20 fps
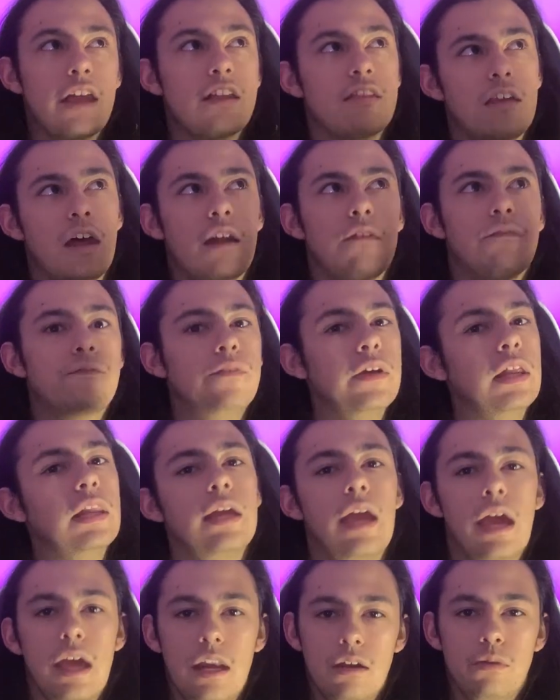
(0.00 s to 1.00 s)
not
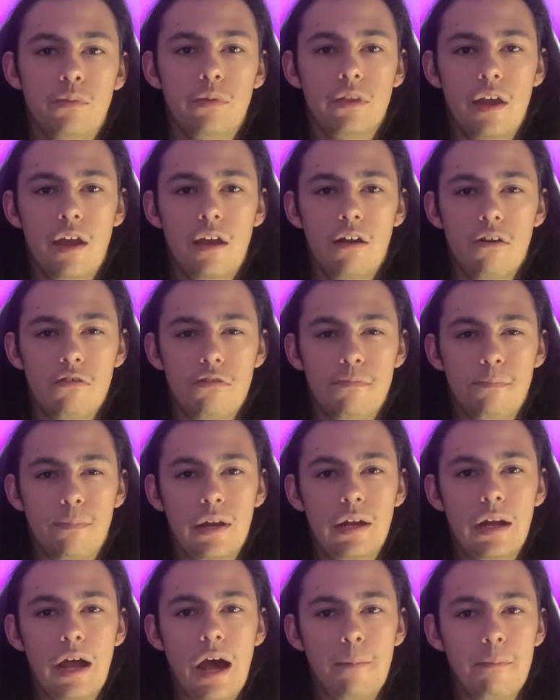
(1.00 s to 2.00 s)
affiliated with theirs,
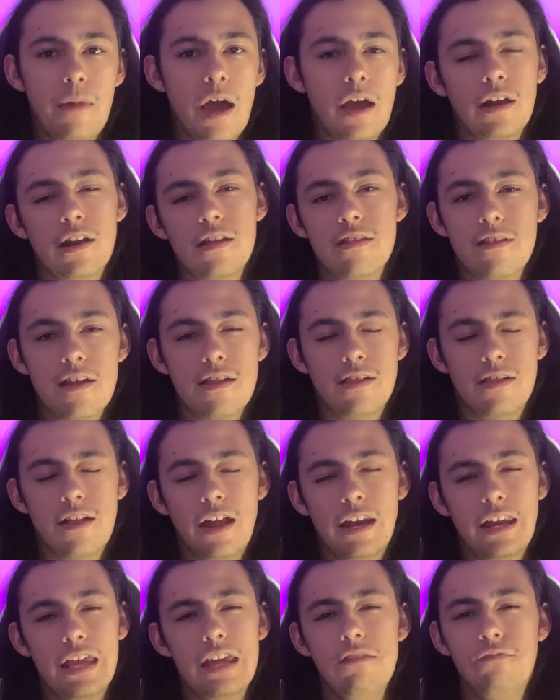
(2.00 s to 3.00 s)
but I'm not gonna say it's
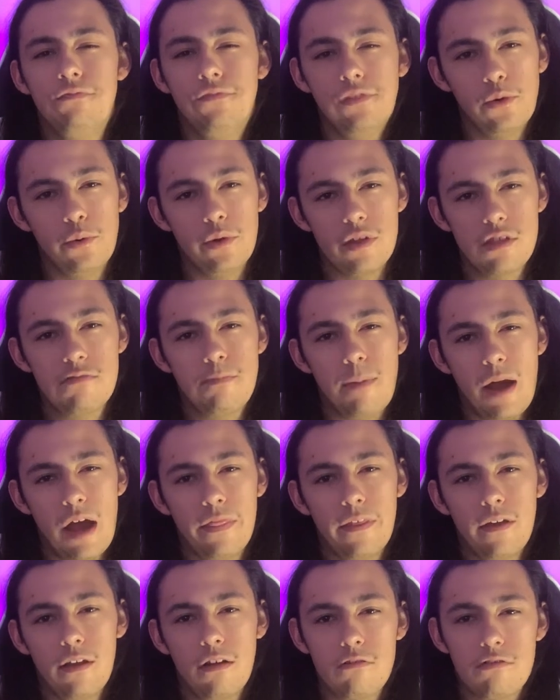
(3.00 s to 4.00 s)
not influenced by
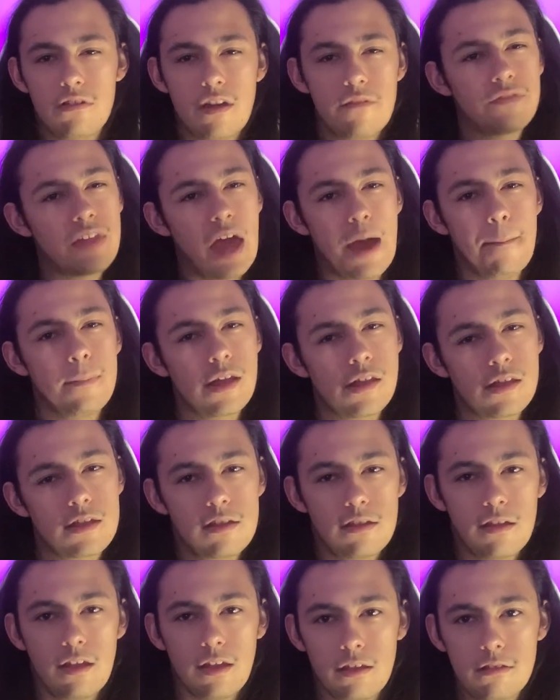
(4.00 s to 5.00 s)
theirs, if that makes
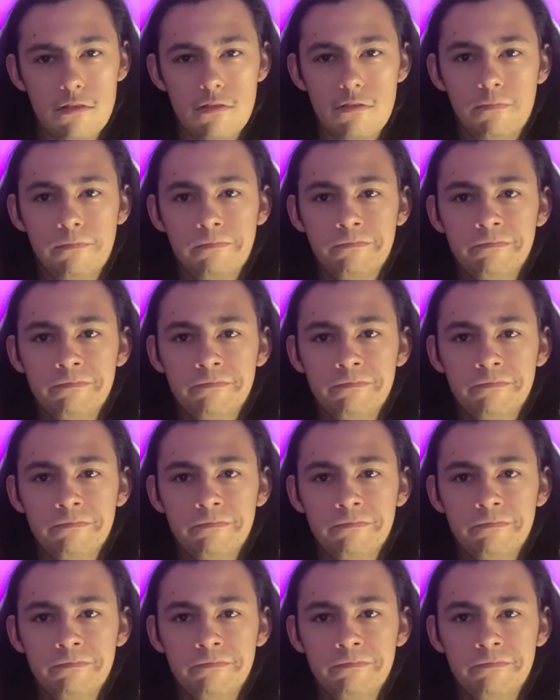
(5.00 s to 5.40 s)
sense.